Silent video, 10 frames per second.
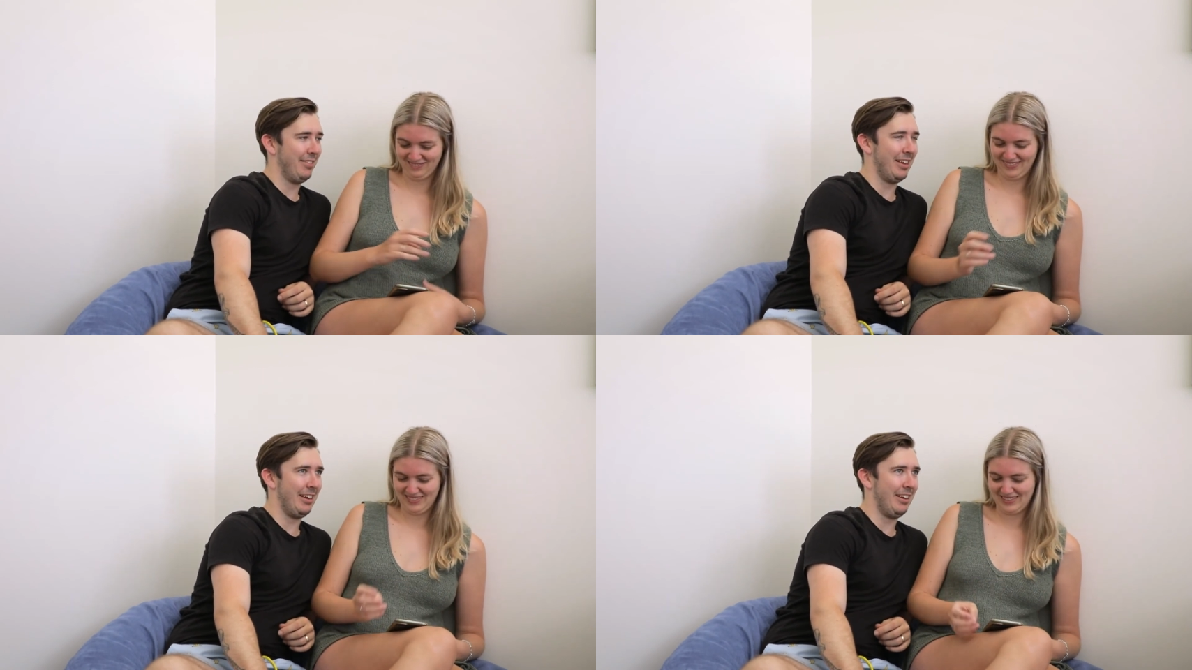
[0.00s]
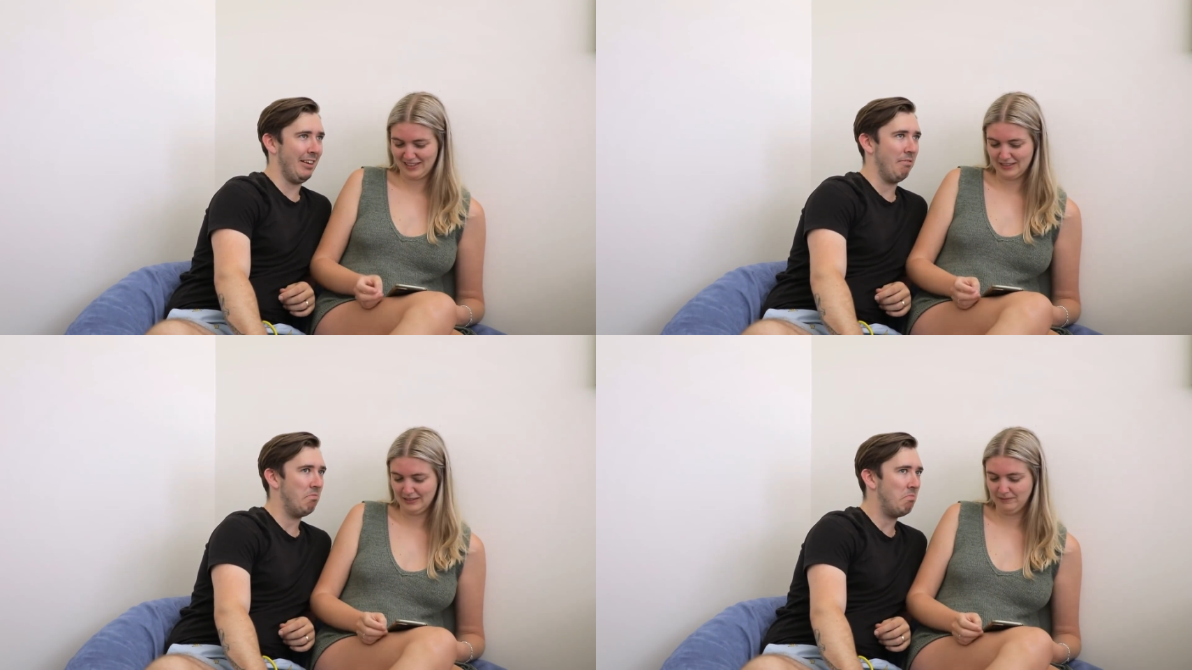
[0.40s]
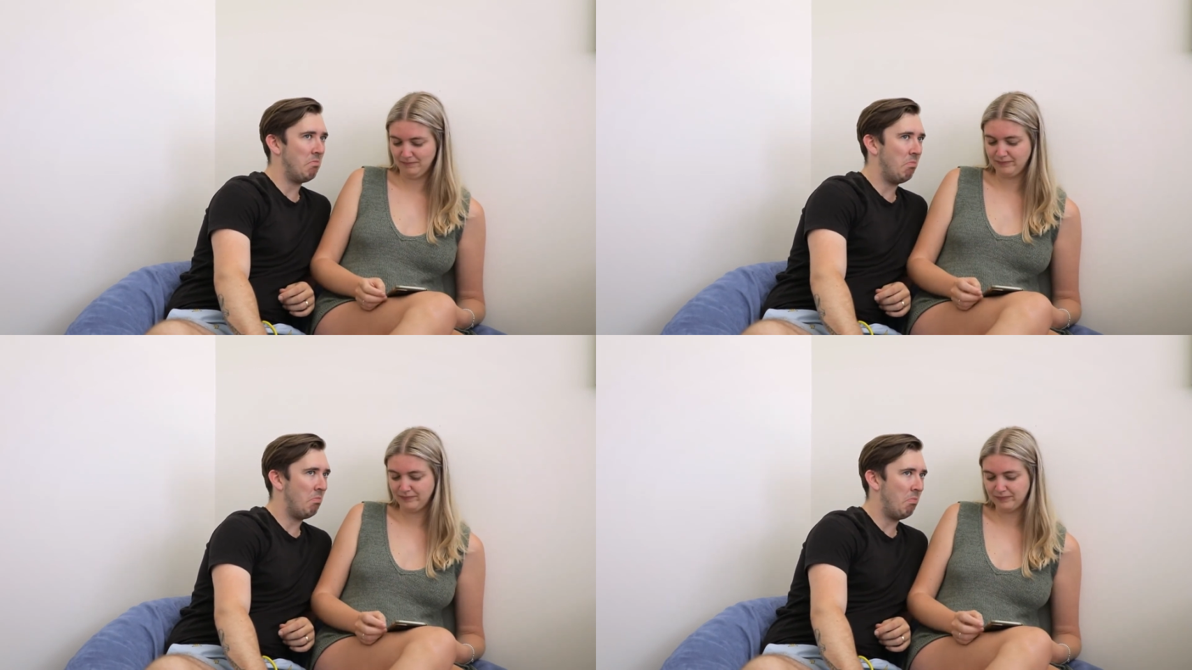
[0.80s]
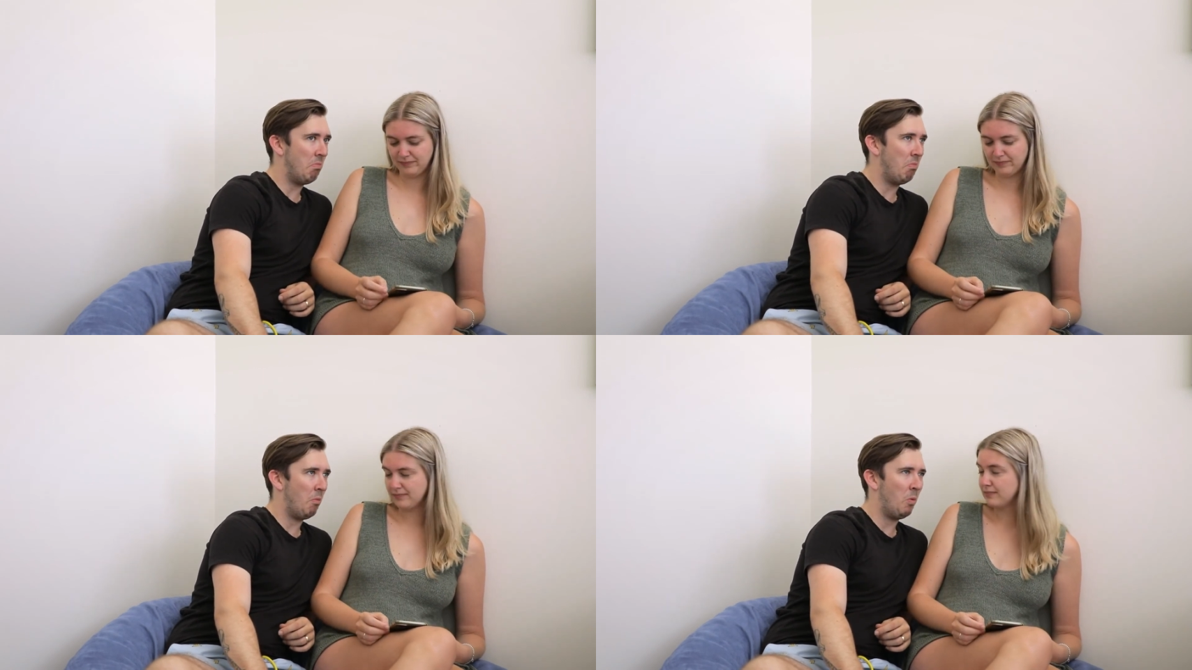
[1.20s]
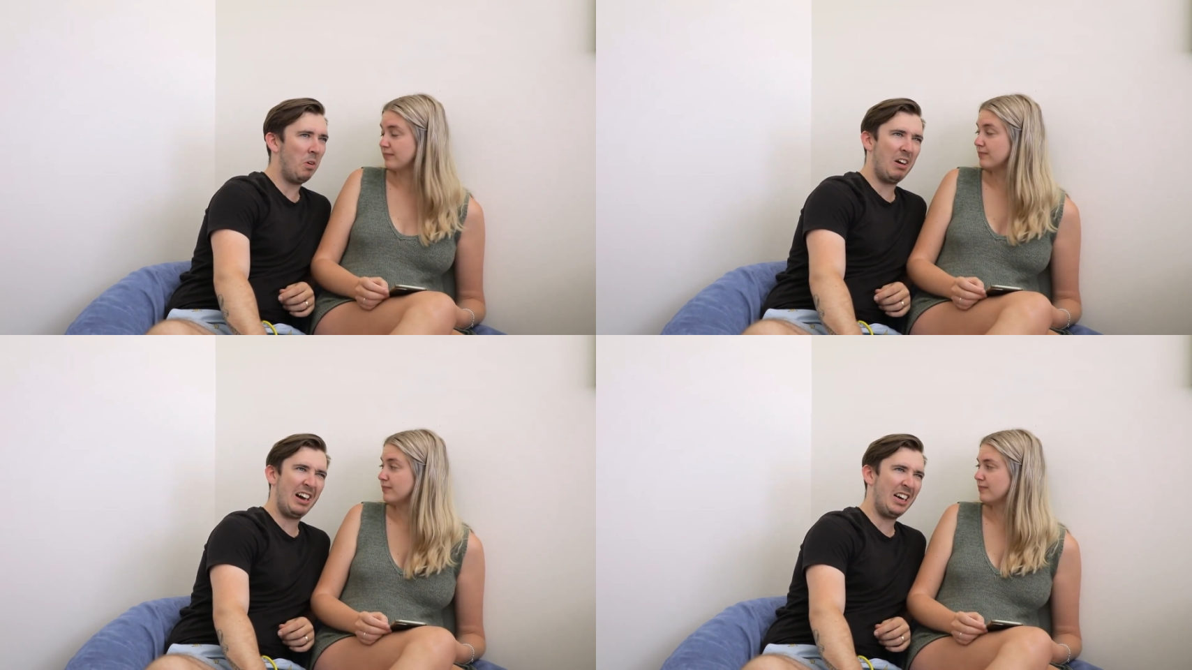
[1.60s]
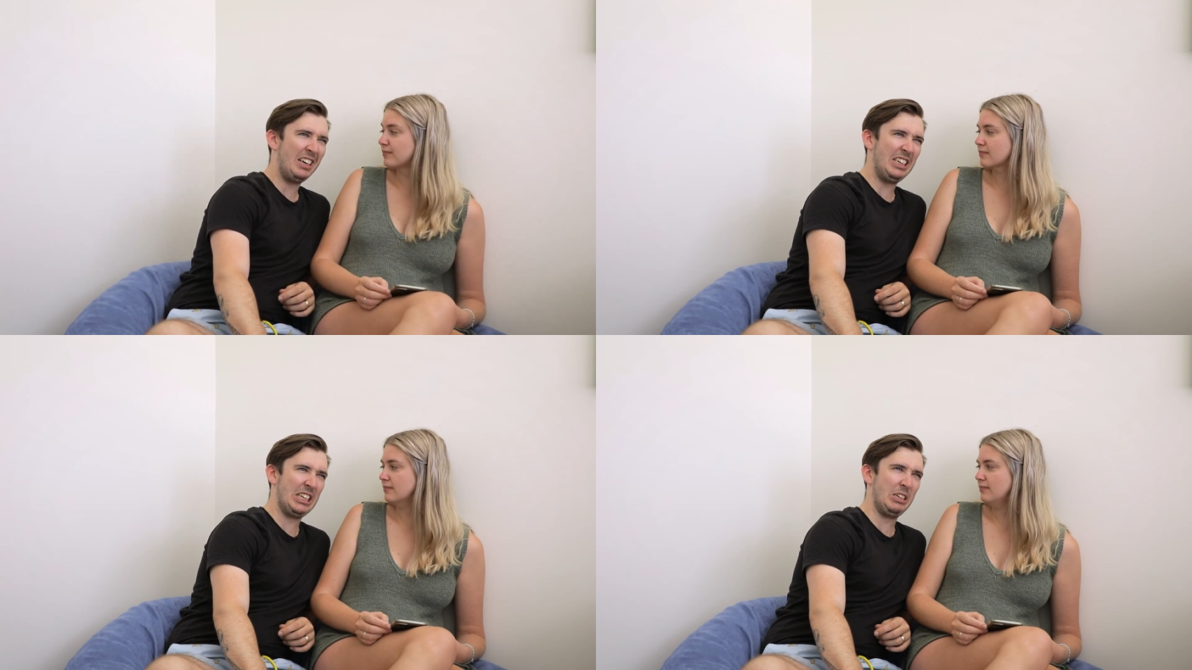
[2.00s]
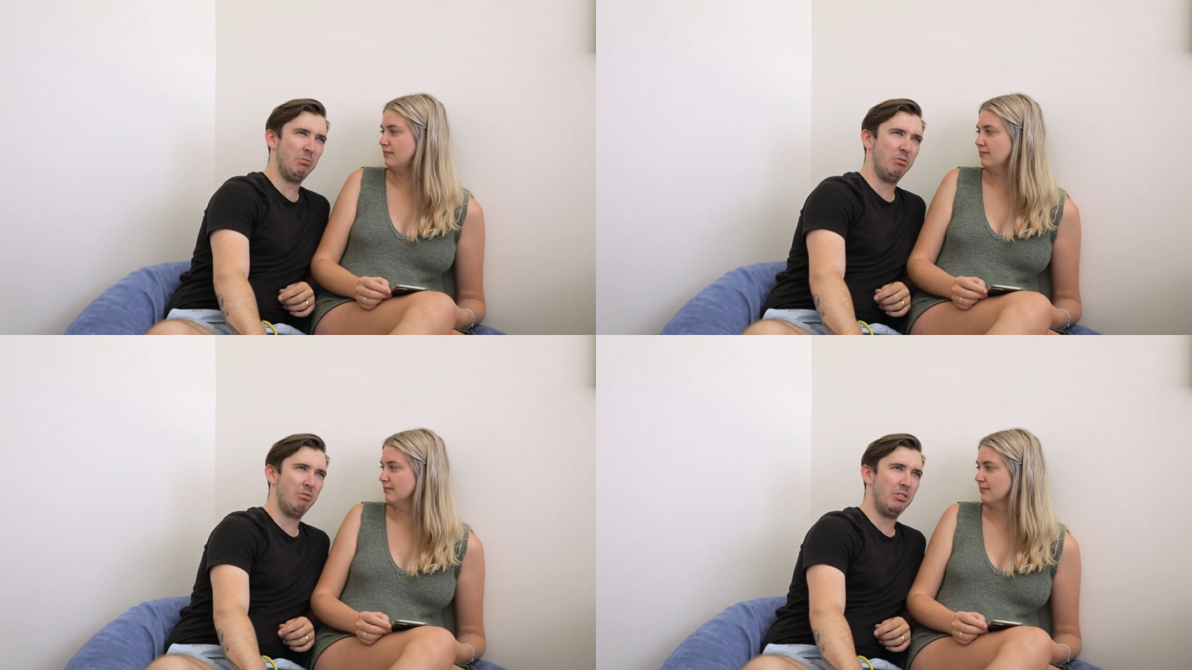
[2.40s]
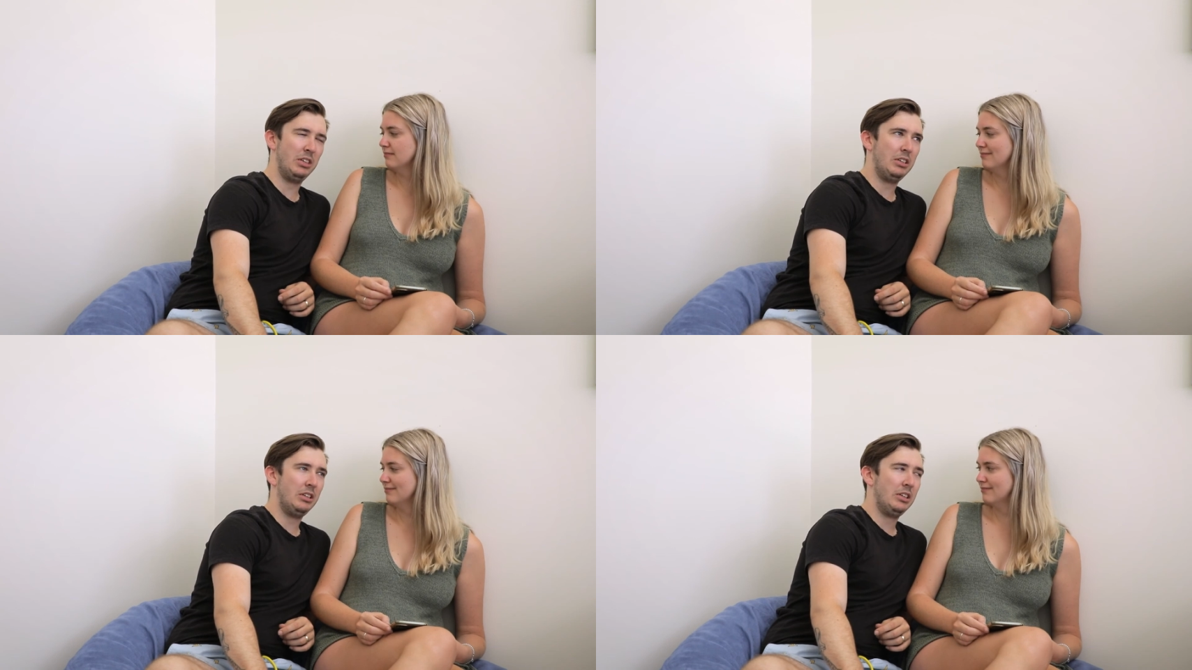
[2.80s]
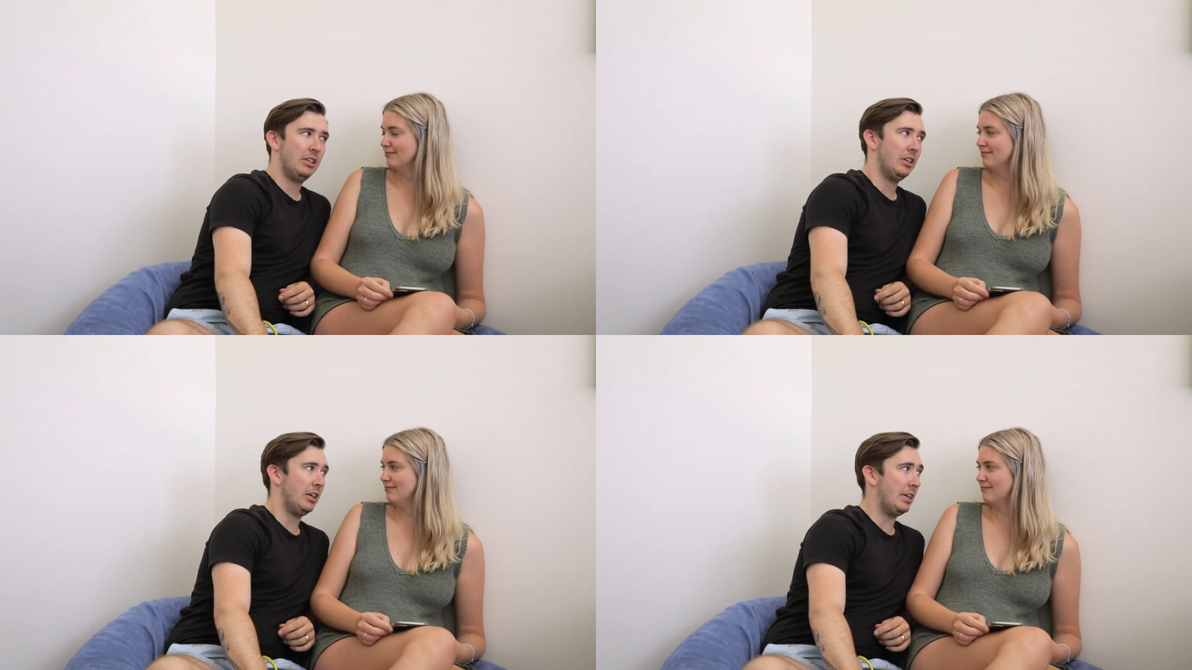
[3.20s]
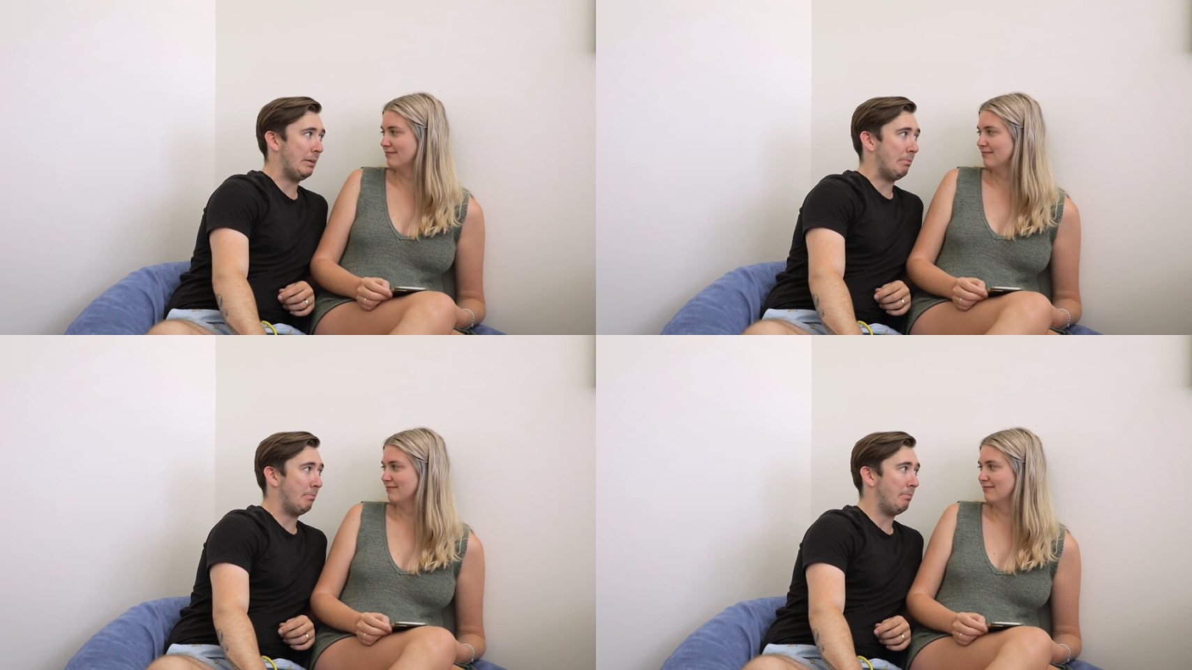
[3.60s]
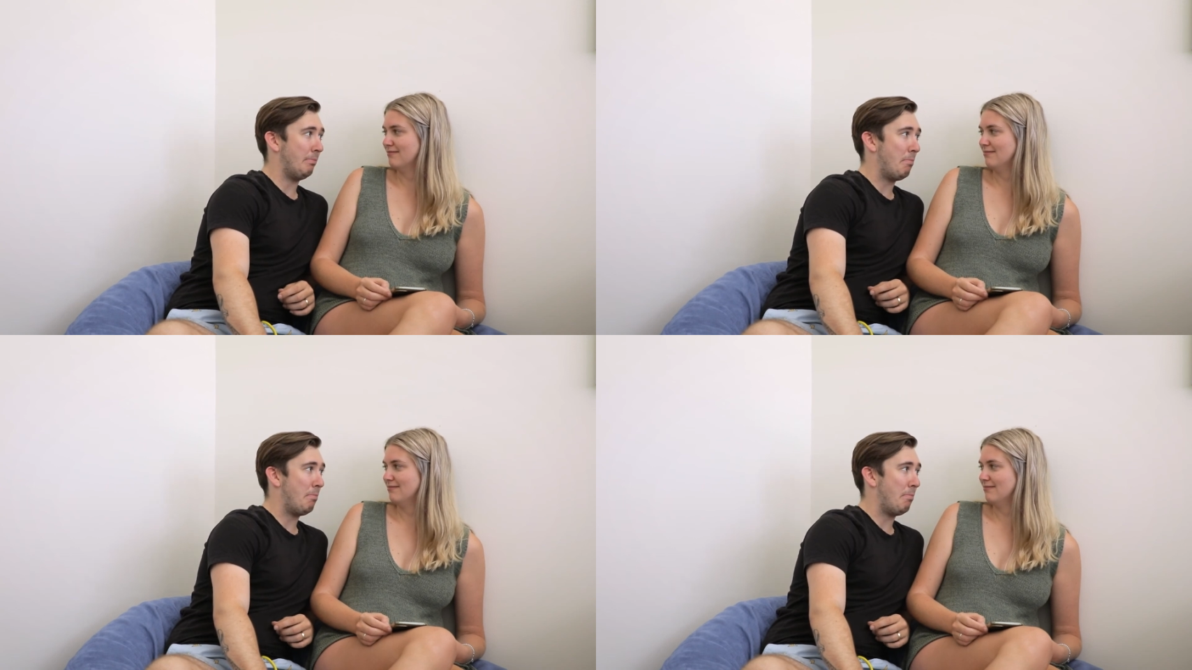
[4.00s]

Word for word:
Speaker 1: It's like and what are you? Um,